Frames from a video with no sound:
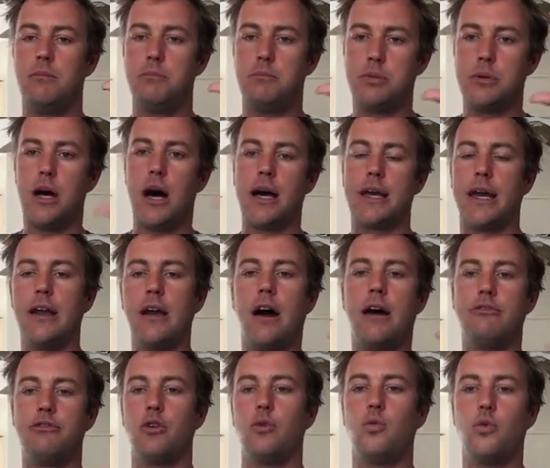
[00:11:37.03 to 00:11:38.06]
blocking
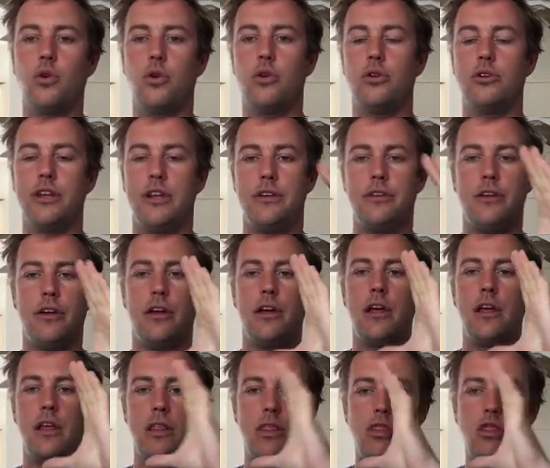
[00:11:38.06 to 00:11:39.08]
off the world into
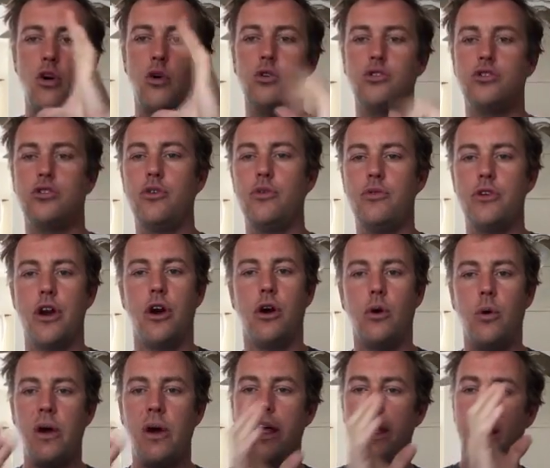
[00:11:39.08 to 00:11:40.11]
those who
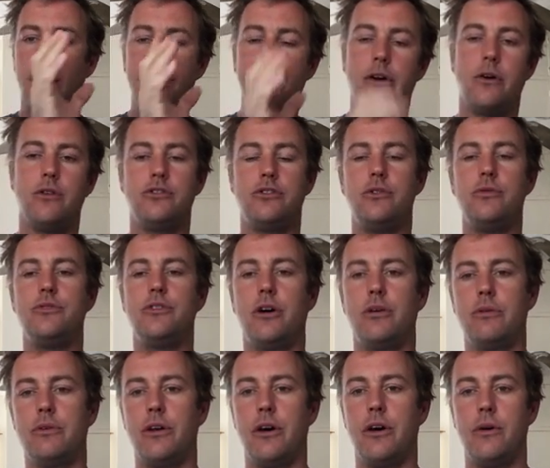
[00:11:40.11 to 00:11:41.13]
know and those who
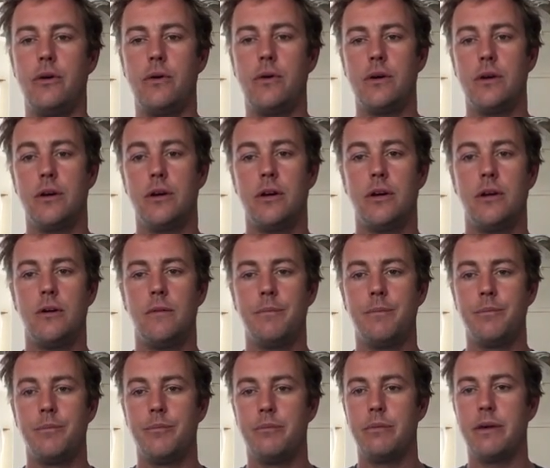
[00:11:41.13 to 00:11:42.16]
don't know.
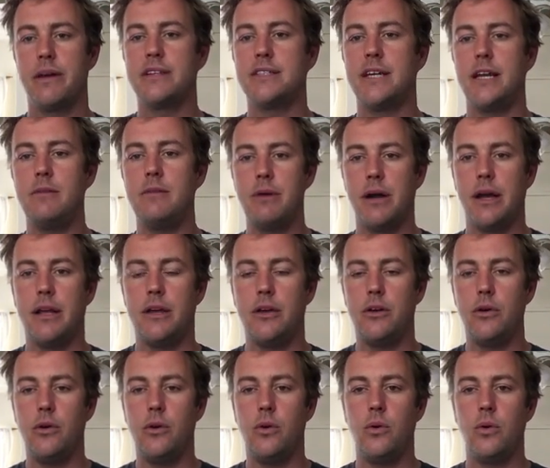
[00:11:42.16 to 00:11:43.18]
Because anybody
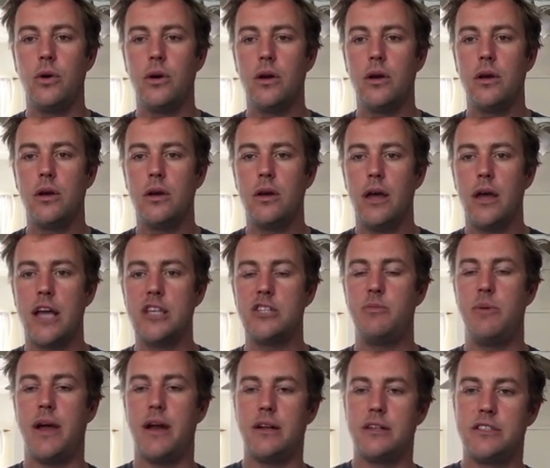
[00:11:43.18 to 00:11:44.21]
who has
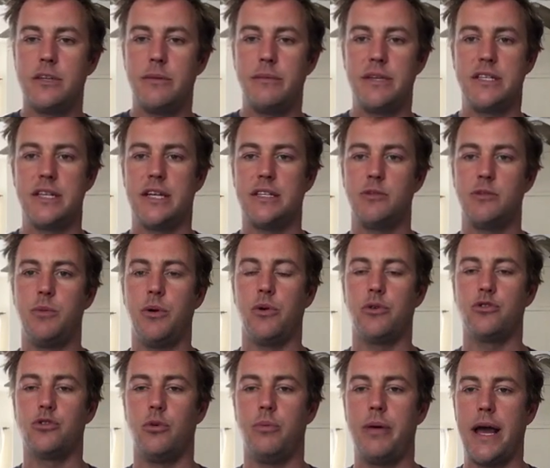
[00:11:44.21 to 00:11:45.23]
been on some intense
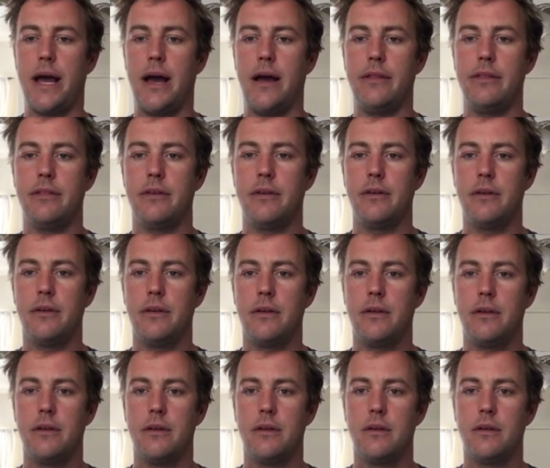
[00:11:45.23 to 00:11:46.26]
spiritual path,
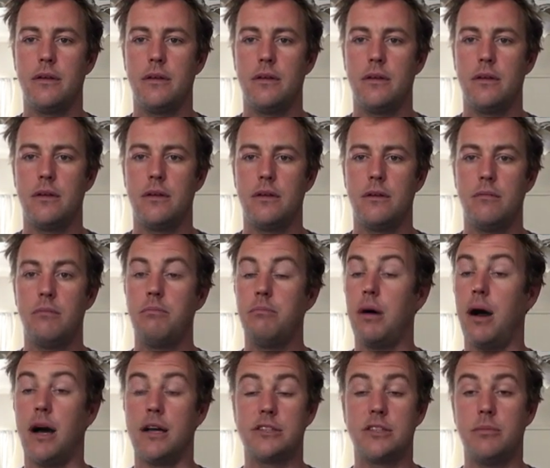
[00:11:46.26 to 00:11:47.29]

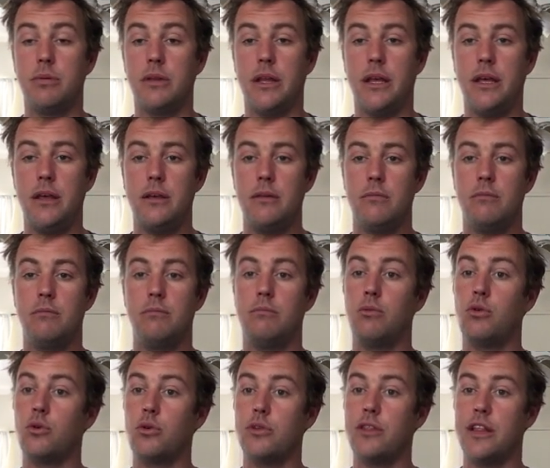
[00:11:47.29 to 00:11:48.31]
possibly,
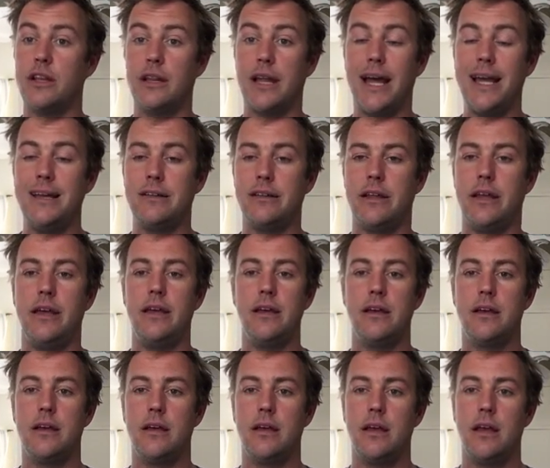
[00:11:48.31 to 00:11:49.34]
more than likely,
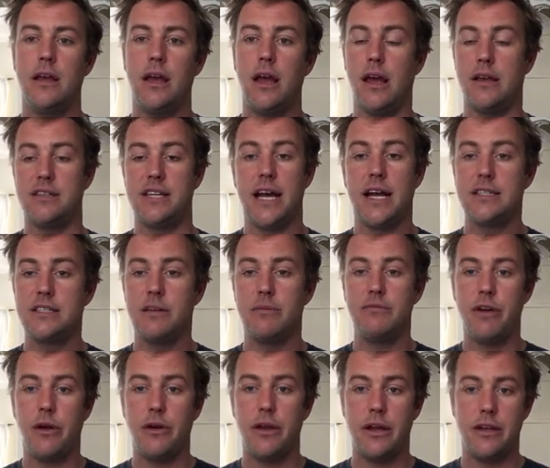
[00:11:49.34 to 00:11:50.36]
has had some
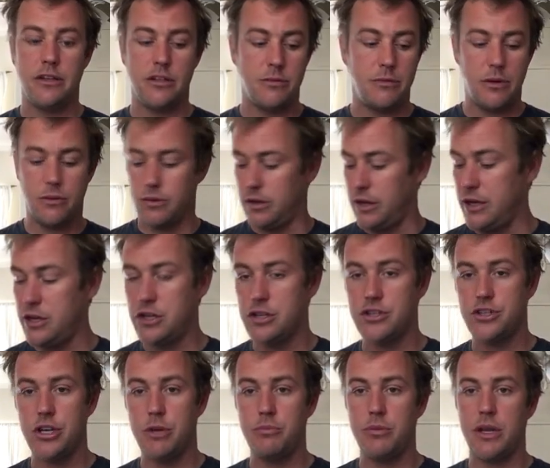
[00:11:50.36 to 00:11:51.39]
very intimate
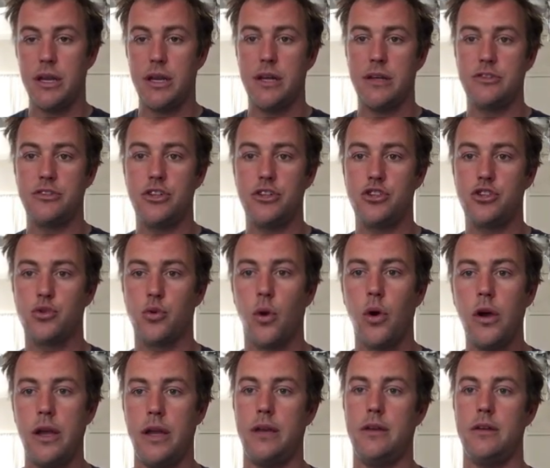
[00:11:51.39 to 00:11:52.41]
relationship that it has
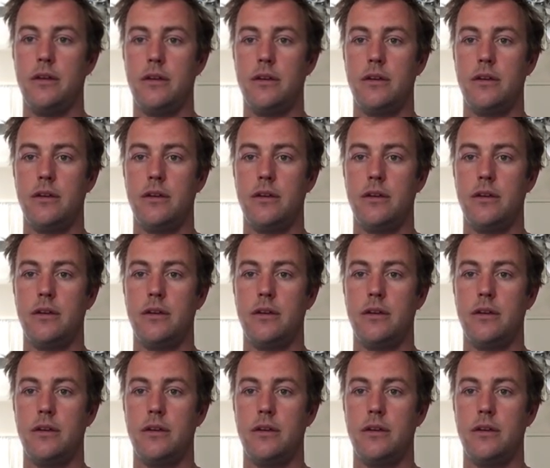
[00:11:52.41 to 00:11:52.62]
destroyed.